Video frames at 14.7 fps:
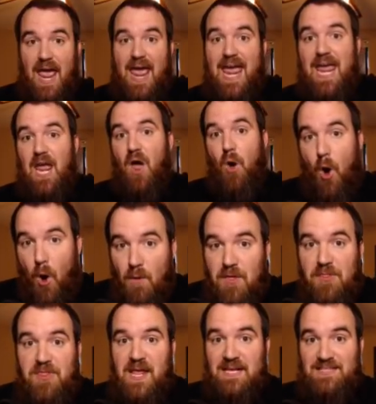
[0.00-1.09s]
hey, all
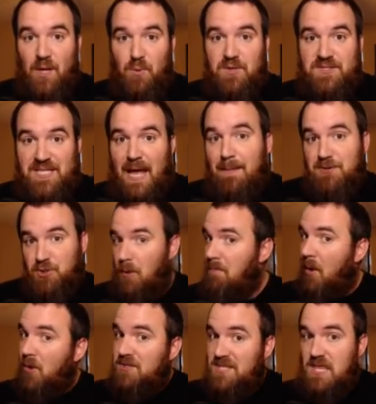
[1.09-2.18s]
the things that were established, or
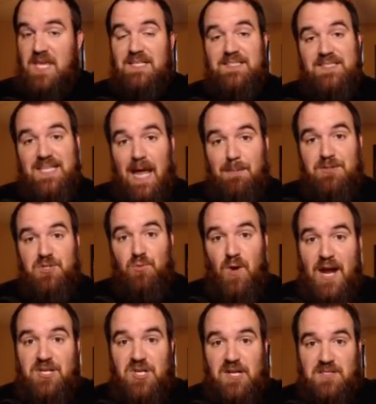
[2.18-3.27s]
most of the things established in
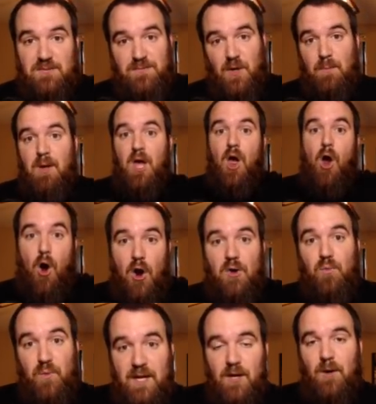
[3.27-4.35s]
Rian Johnson's film
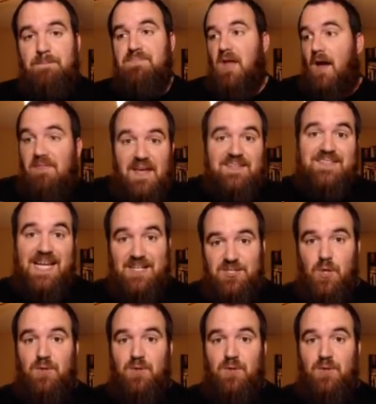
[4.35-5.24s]
aren't real, unless they do